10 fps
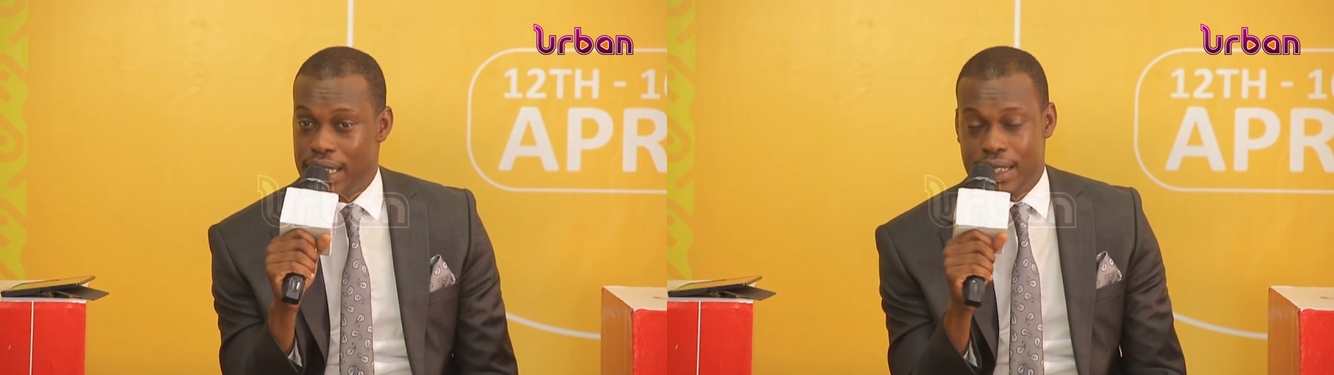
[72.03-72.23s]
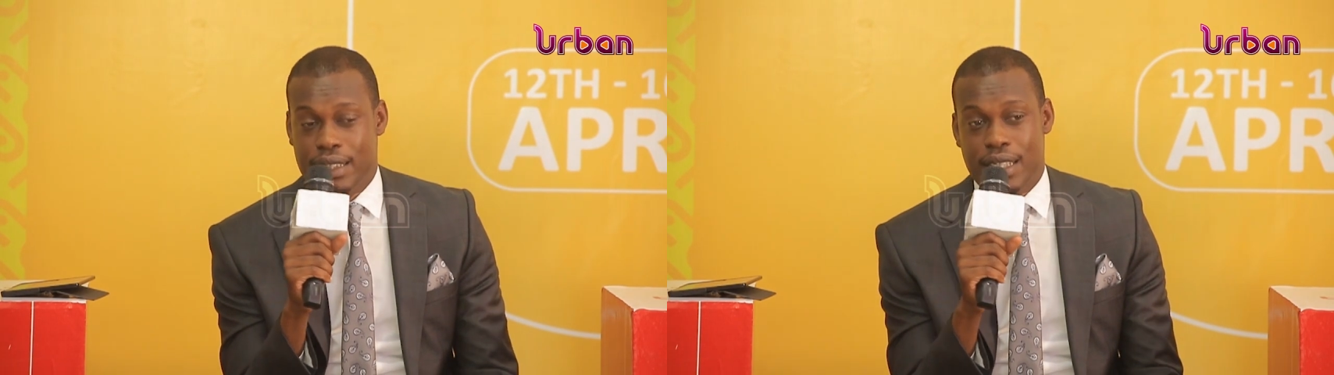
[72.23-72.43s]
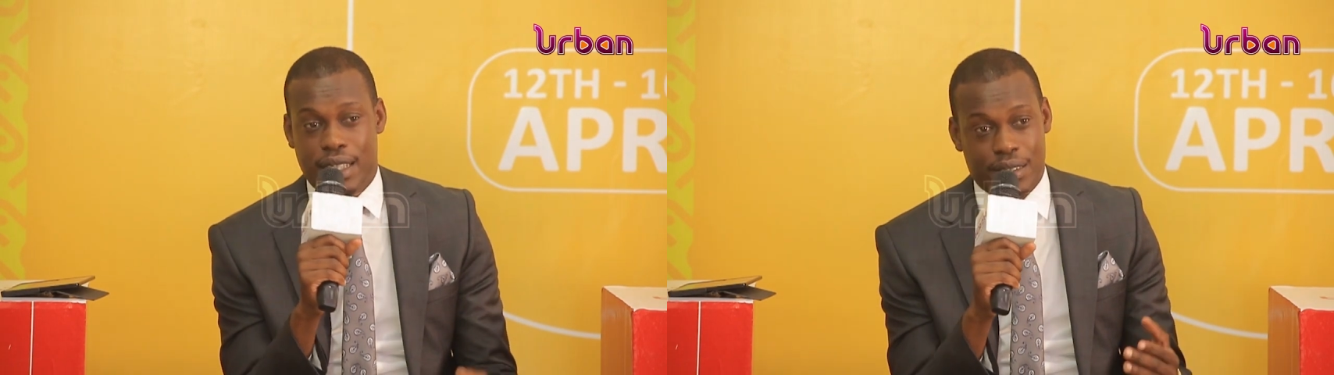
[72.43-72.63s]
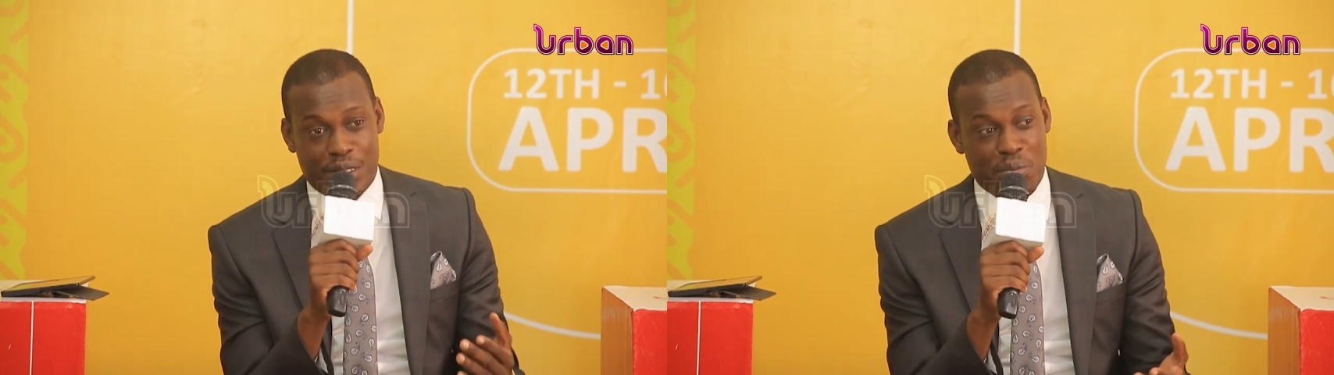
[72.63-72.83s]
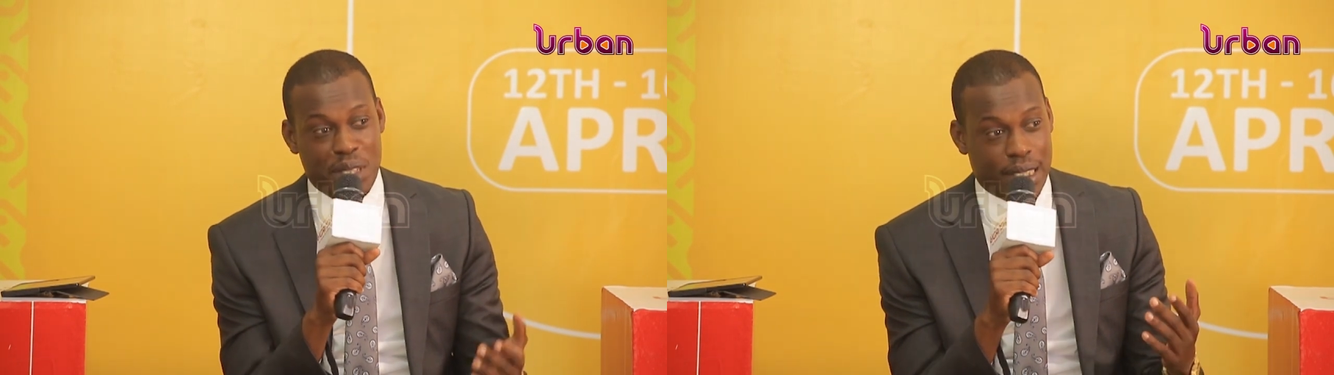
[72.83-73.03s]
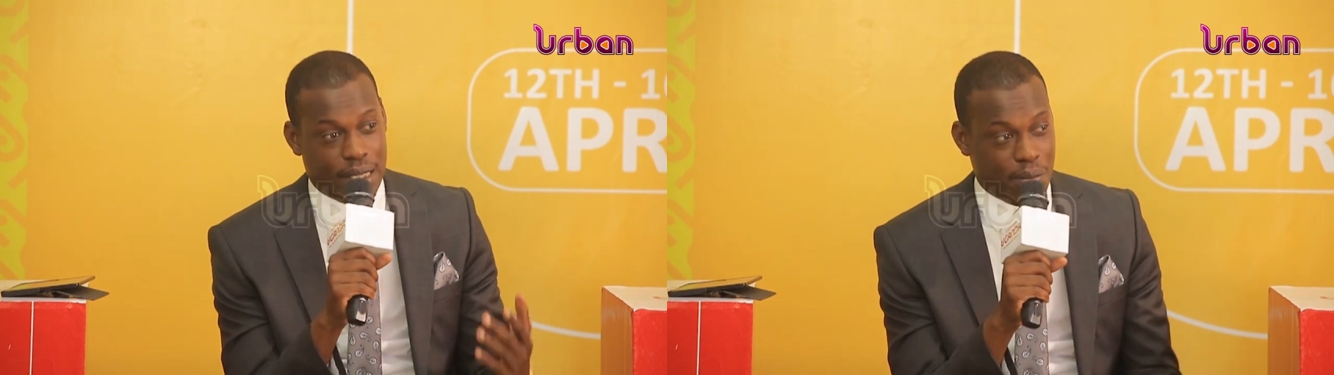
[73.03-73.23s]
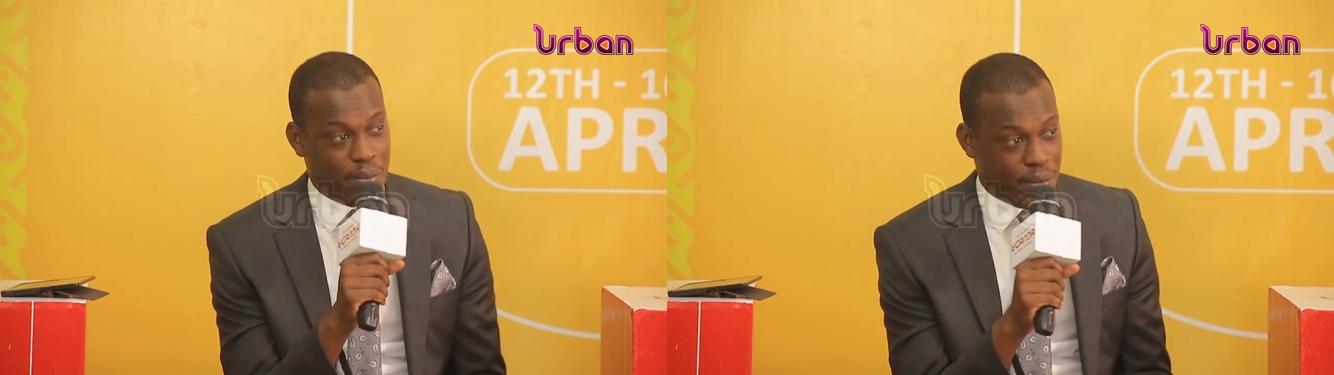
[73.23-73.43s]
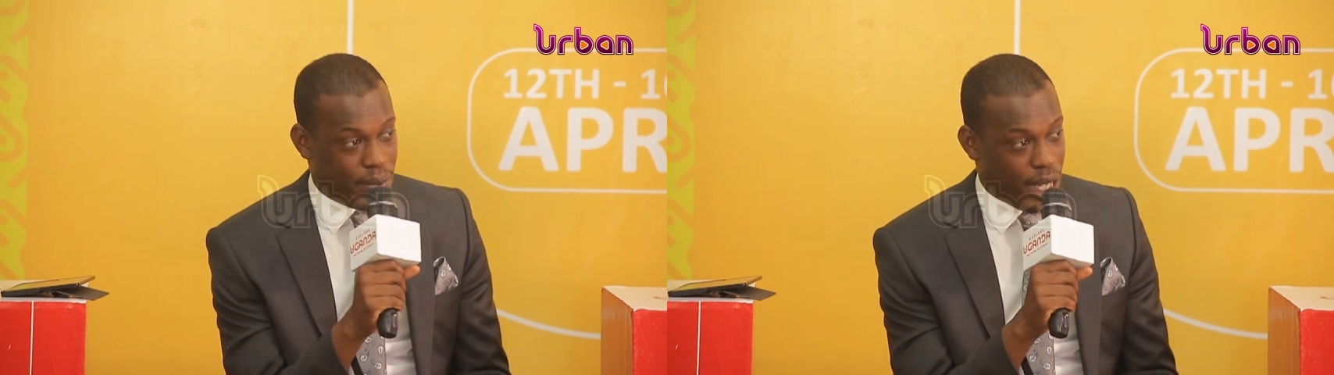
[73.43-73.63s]
It is extremely cheap,
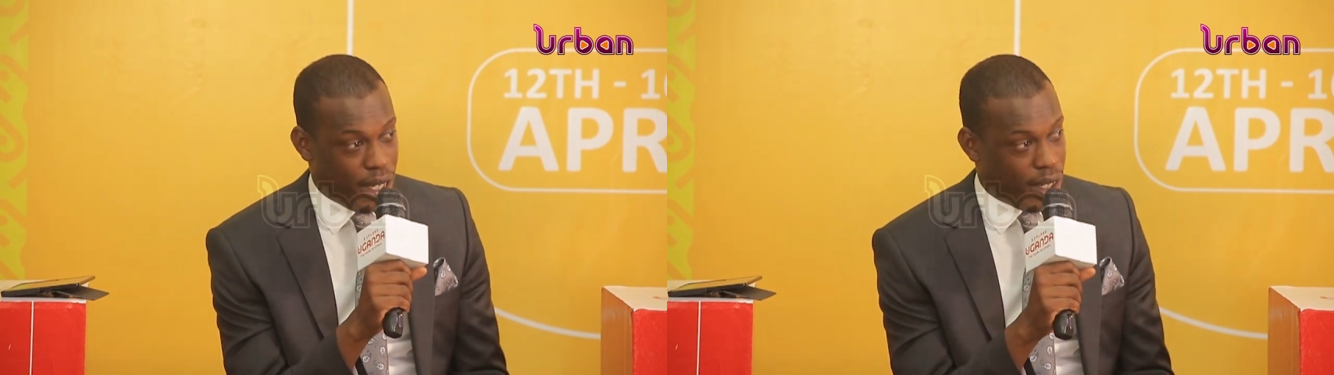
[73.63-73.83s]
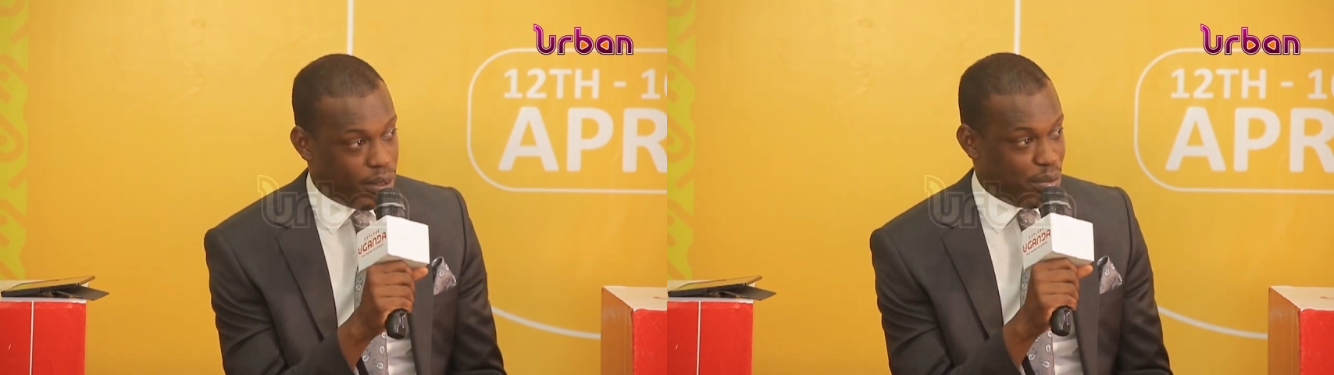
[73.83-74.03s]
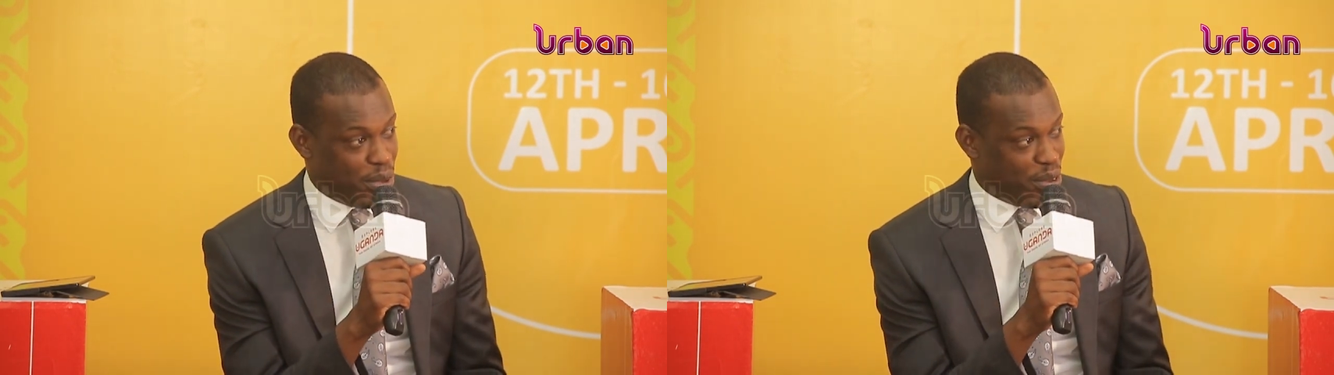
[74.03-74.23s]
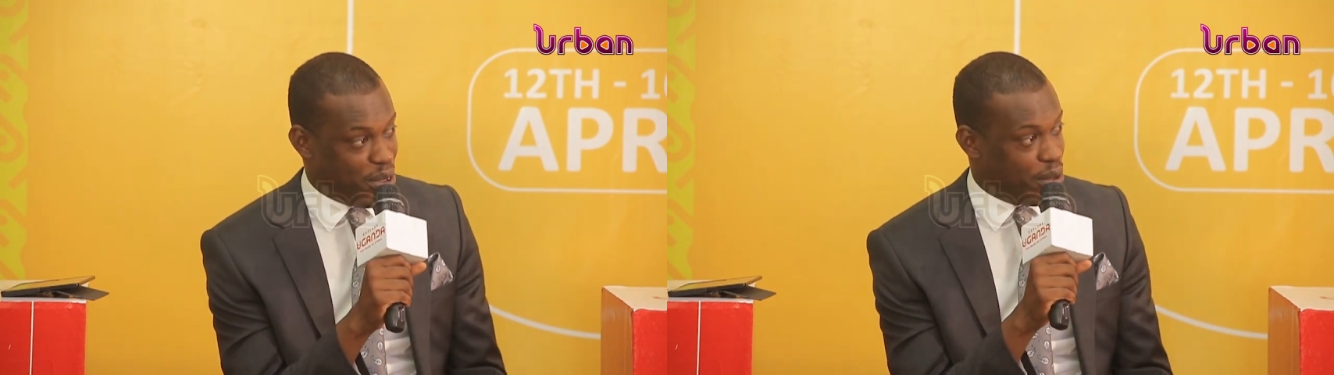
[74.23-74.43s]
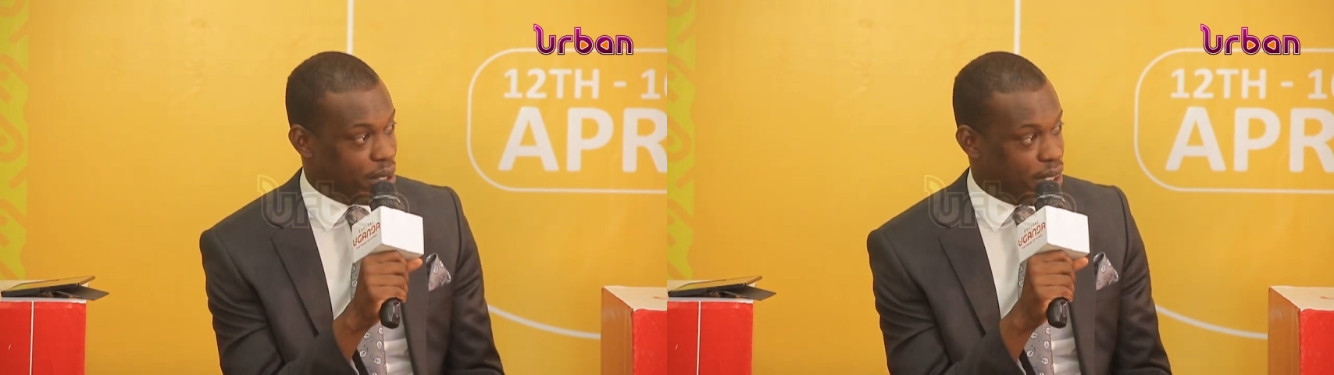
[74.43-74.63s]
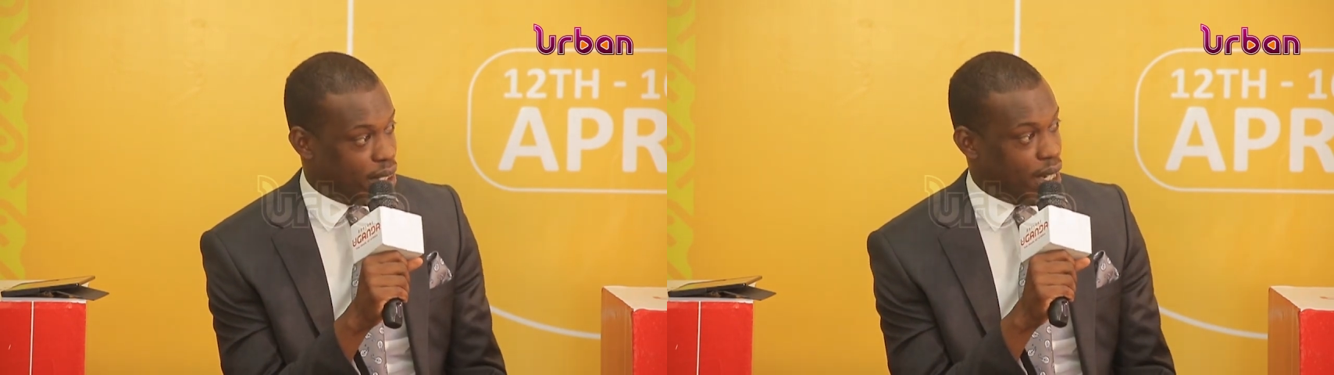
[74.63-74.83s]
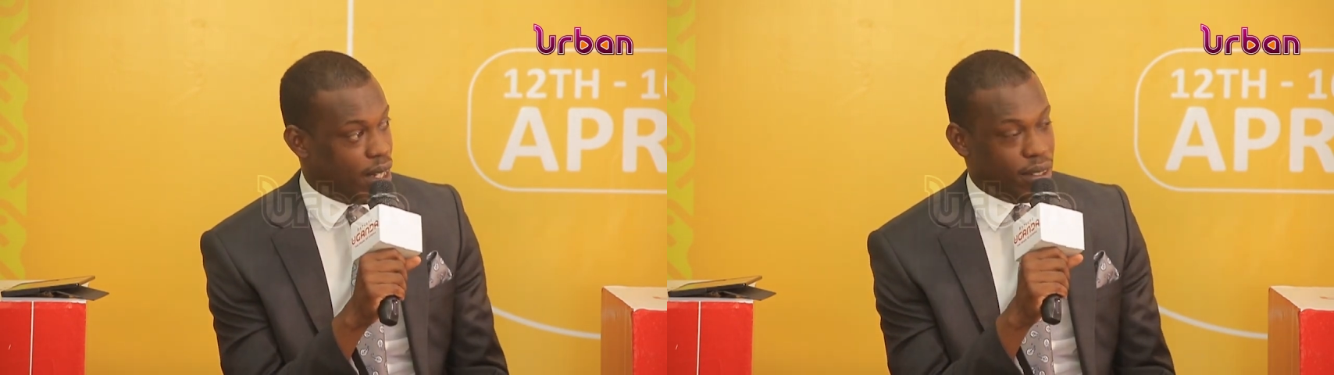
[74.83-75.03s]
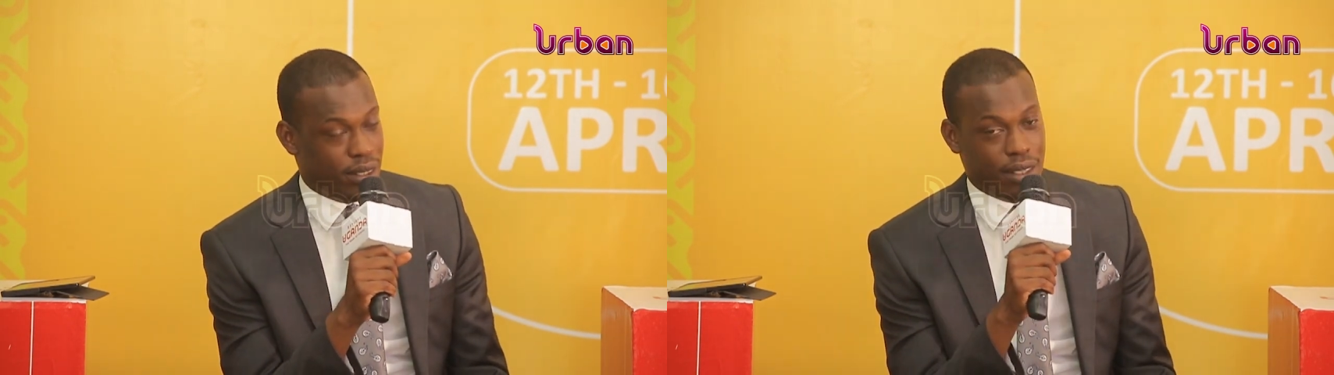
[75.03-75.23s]
and I want to be on record,
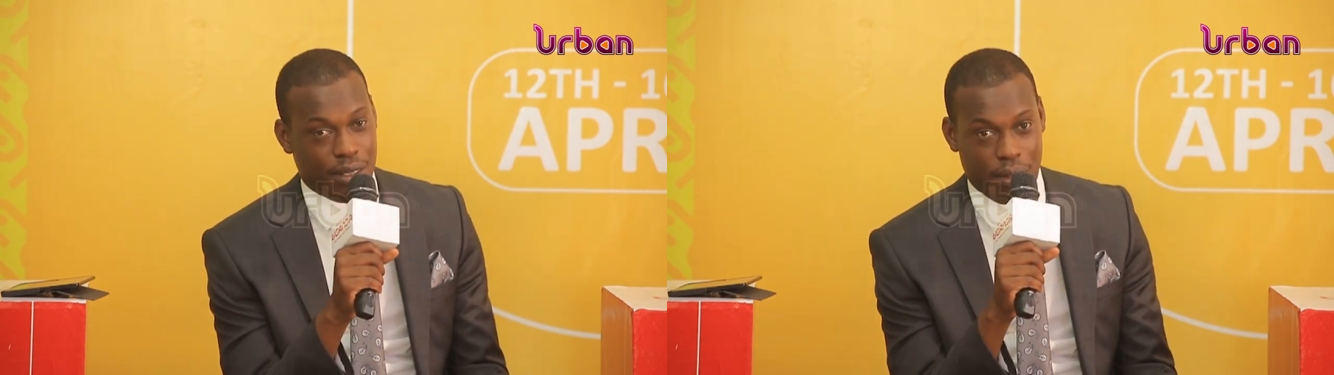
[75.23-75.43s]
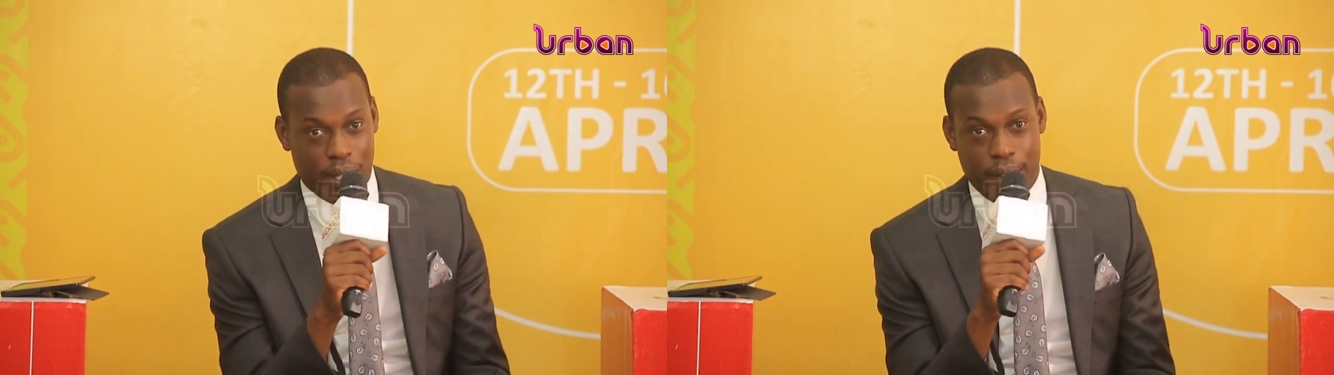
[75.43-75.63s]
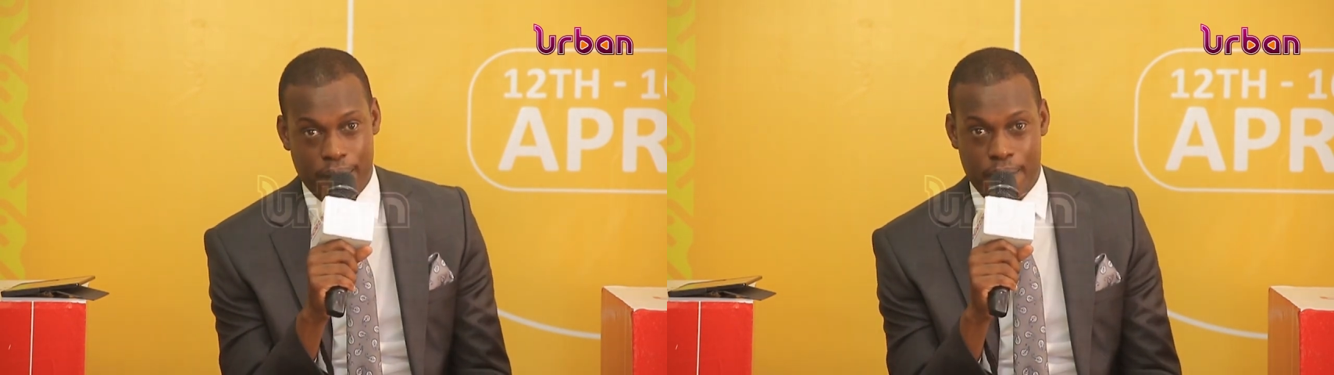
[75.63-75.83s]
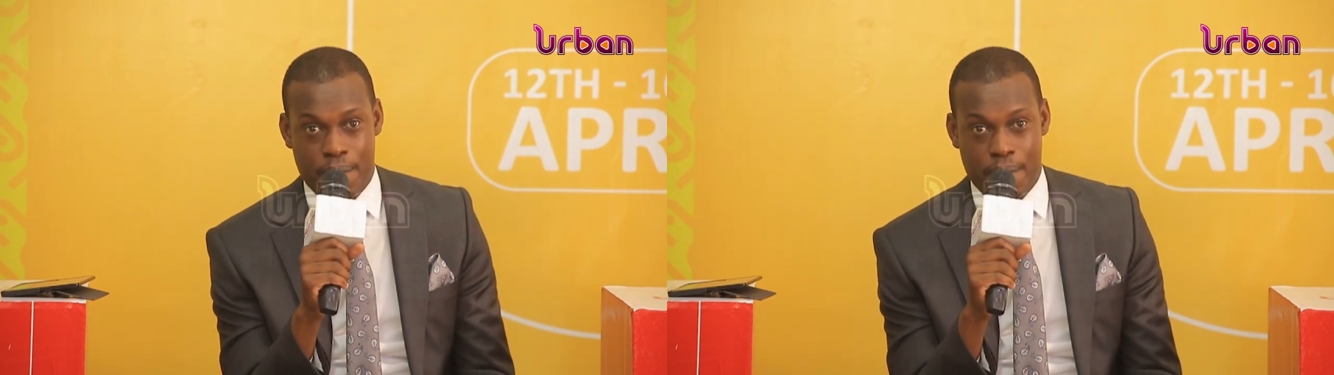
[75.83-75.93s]
and I'll tell you why.